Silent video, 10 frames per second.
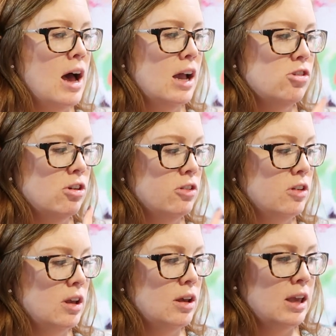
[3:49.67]
I
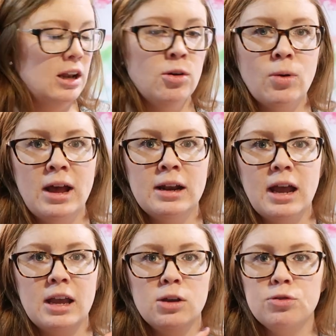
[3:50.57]
just get it wet.
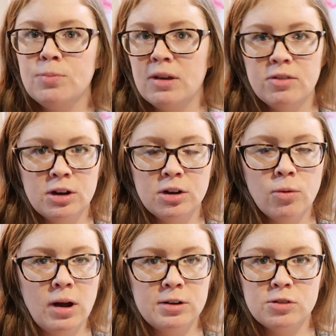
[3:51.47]
I use my vinegar
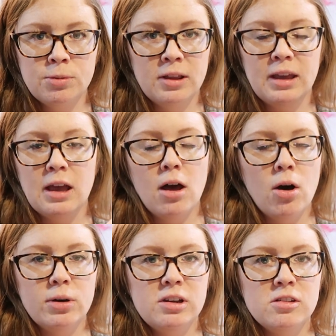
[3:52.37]
water spray like I
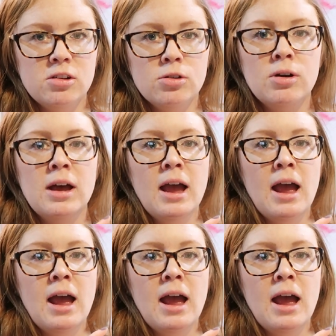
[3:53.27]
always do,